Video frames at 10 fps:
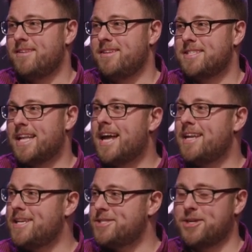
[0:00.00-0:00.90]
It's a lot
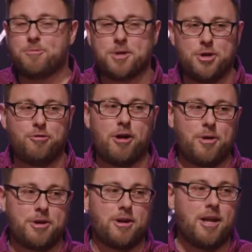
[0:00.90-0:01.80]
easier when you
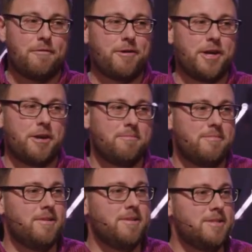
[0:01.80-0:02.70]
grow in your love for
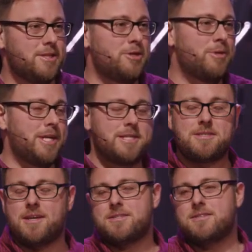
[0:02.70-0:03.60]
Him to do what He
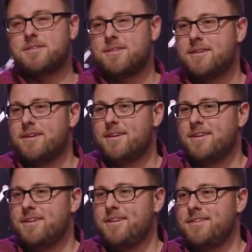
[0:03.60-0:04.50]
says.
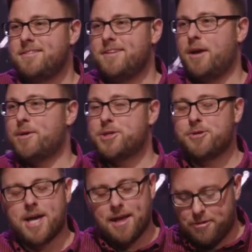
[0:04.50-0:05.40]
And we
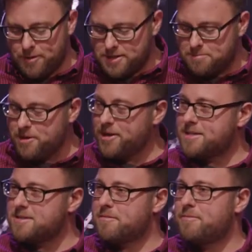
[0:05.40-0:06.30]
do that through
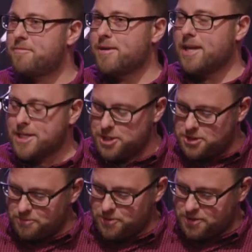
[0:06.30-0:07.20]
experience of
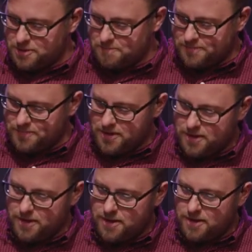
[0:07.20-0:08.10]
relationship with Him.
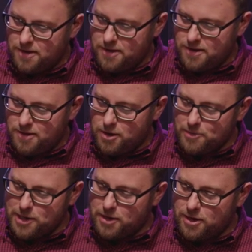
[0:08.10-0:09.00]
I'll
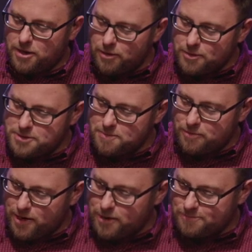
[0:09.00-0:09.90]
make close in
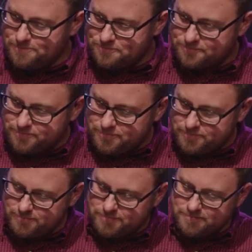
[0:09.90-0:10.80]
prayer.
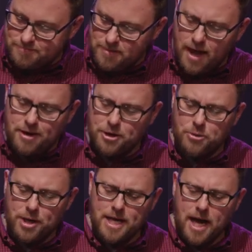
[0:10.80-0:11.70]
I don't know
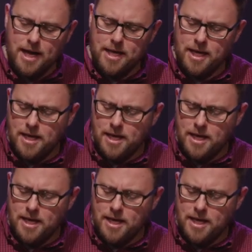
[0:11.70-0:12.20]
what God